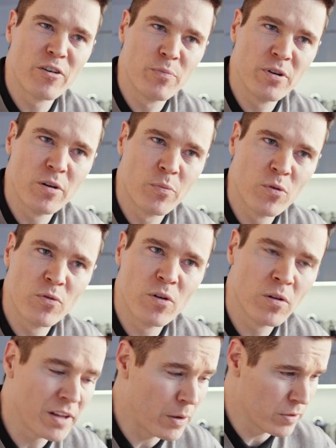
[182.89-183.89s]
of
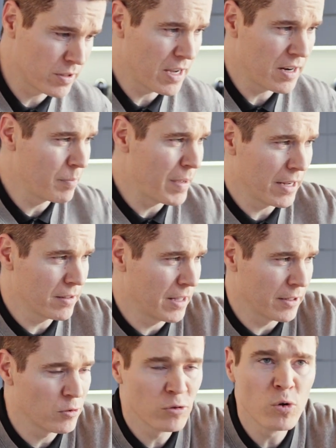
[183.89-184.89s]
pre-approval that was dated back
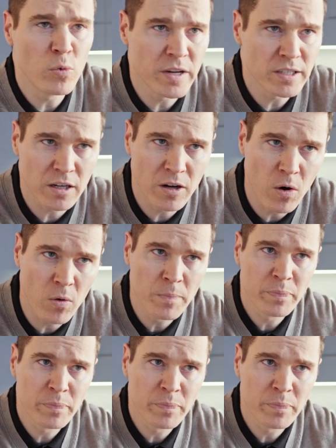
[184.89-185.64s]
to 2 weeks ago.